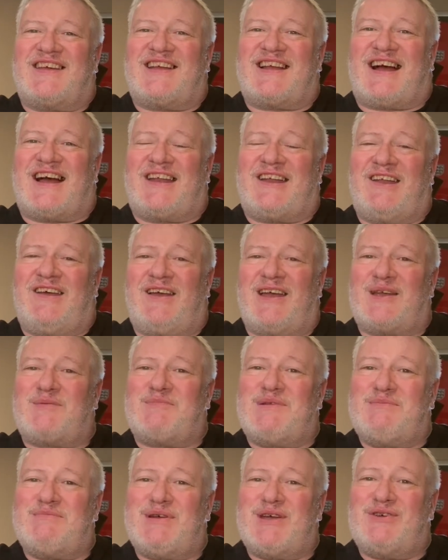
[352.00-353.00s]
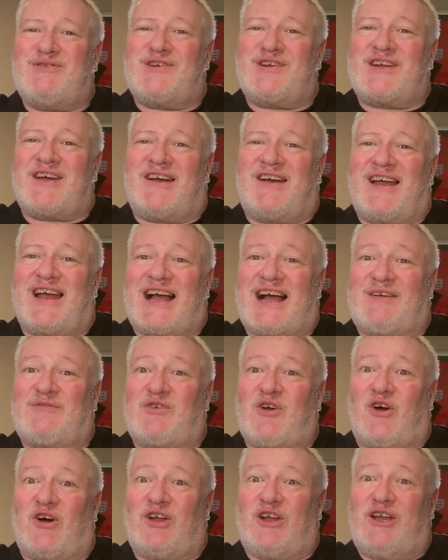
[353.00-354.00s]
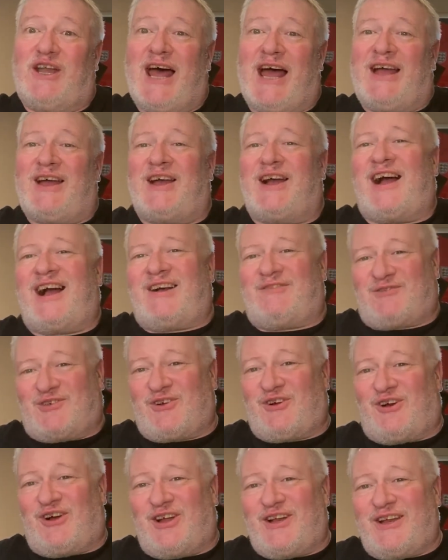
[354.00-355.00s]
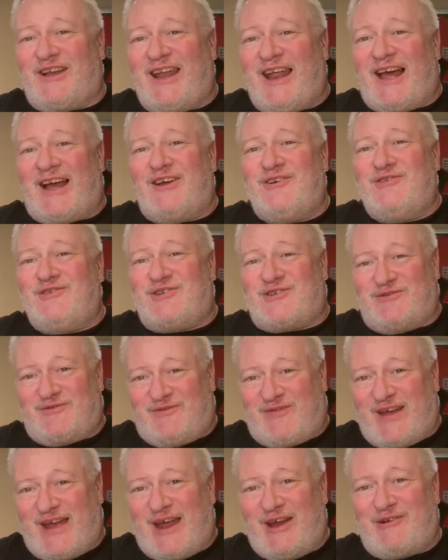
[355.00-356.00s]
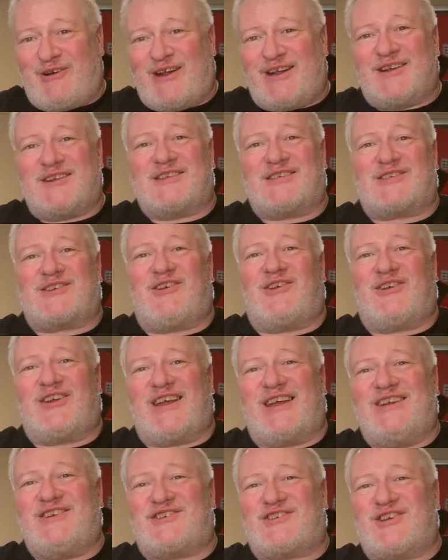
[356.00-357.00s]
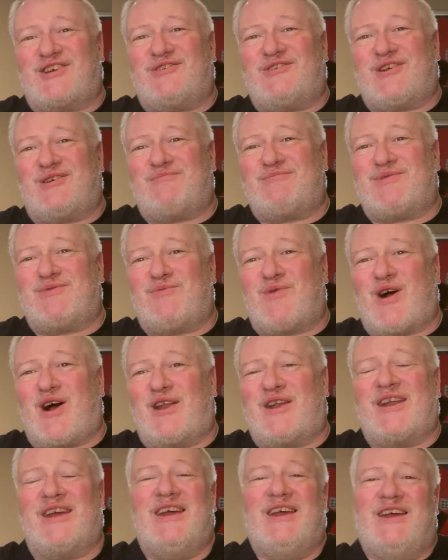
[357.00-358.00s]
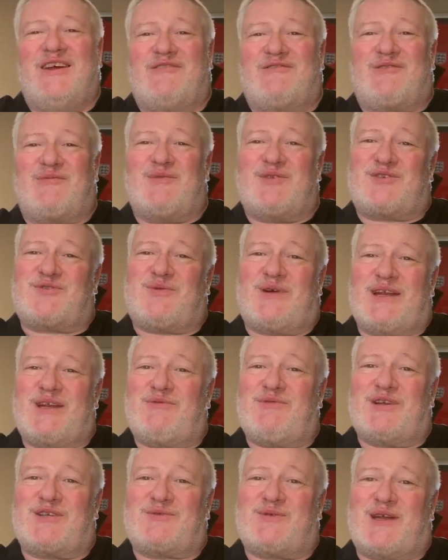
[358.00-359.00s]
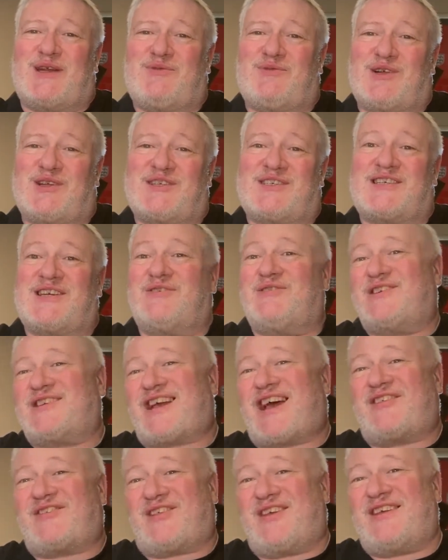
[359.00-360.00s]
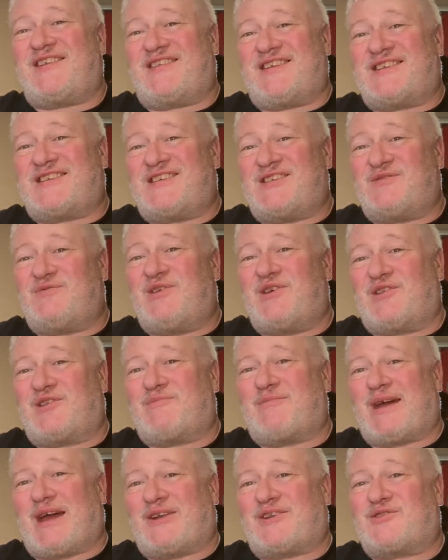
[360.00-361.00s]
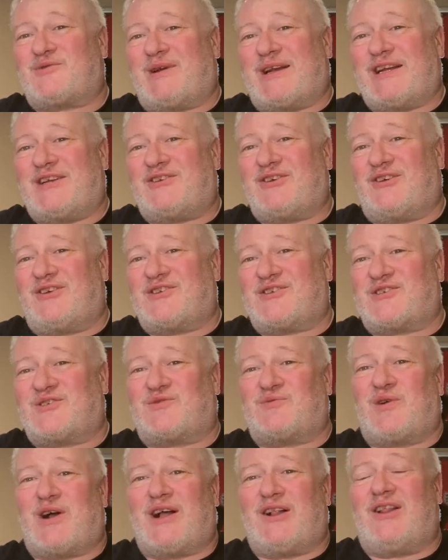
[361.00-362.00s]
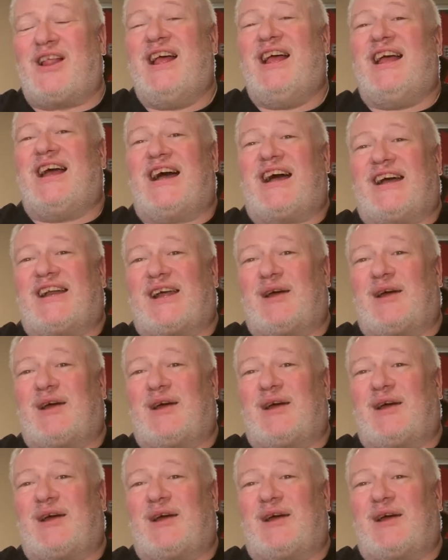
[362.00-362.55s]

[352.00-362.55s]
like me Moon Knight. I've got a load of variants on issue number 1 from the 2021 series. I think this is worth about $20 as well, and I